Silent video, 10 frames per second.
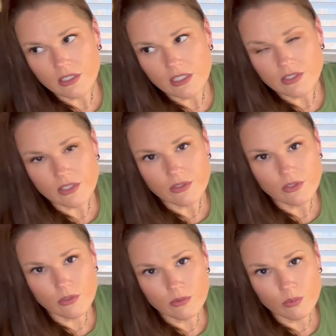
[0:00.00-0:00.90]
it's either
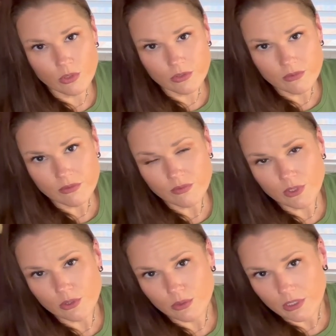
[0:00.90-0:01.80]
your role to
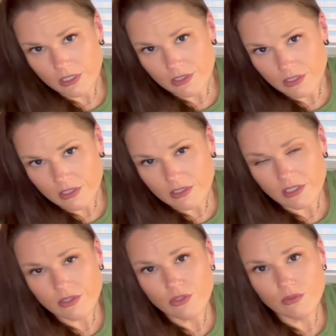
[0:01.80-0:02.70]
fulfill or it isn't. It's
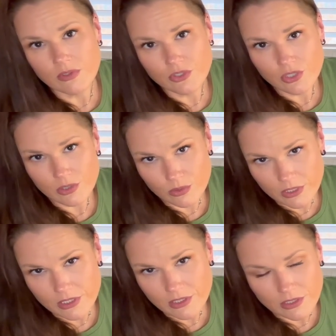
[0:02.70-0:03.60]
either your function or it
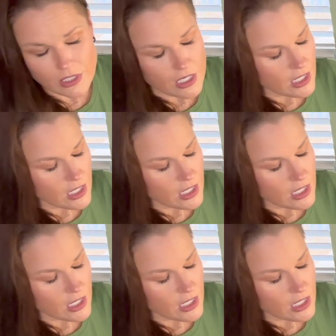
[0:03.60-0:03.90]
isn't.